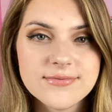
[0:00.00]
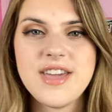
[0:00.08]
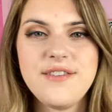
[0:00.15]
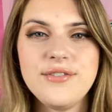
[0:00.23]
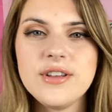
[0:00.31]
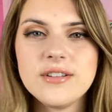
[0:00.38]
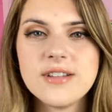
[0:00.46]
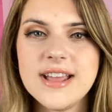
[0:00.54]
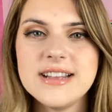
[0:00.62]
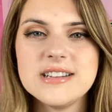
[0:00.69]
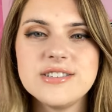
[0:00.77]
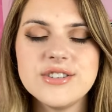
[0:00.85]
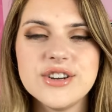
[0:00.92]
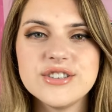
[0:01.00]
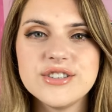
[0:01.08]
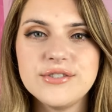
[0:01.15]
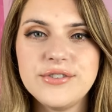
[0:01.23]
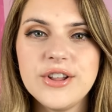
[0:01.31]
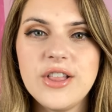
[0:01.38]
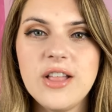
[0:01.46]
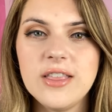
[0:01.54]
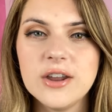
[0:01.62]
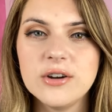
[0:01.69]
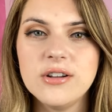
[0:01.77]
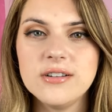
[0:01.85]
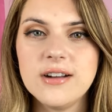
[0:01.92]
If the client starts to feel a
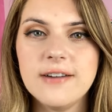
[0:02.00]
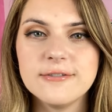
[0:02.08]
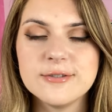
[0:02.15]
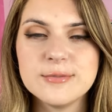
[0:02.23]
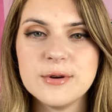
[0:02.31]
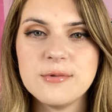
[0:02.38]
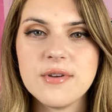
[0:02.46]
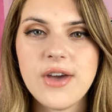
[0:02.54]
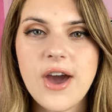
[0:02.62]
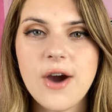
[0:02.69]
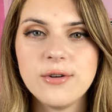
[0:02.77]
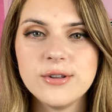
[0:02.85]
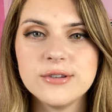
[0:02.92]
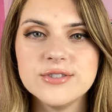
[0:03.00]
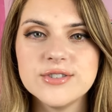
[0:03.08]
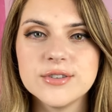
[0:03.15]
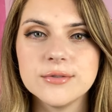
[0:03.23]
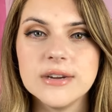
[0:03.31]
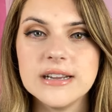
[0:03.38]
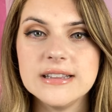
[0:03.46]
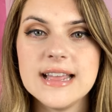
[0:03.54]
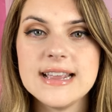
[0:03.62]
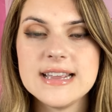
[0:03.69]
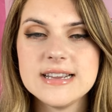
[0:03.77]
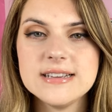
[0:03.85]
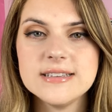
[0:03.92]
little uncomfortable with how close the ring
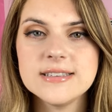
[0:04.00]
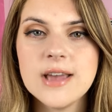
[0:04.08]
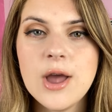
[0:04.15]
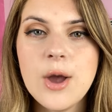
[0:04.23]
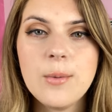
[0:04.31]
light is,